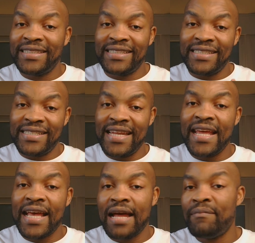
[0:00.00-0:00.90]
they
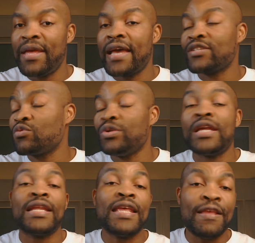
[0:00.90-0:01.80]
can be
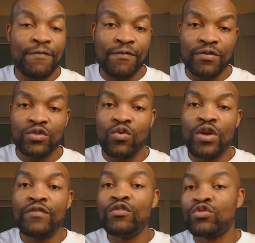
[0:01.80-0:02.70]
excluded if
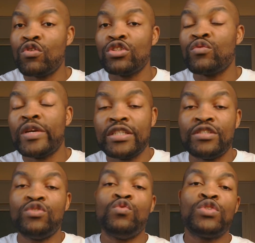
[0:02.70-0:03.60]
those consequences
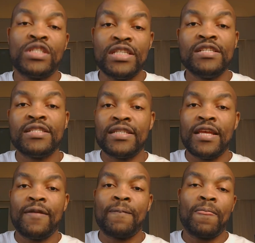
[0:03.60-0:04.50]
you still
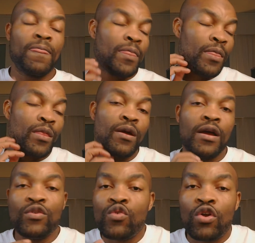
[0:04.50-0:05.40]
say
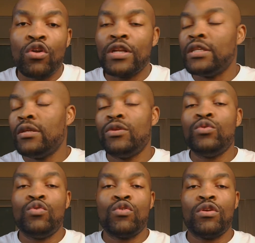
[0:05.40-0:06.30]
you
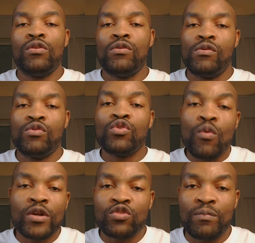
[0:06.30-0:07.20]
don't
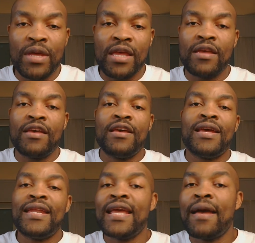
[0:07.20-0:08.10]
want to pay,
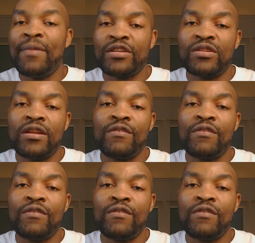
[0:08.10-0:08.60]
they can be excluded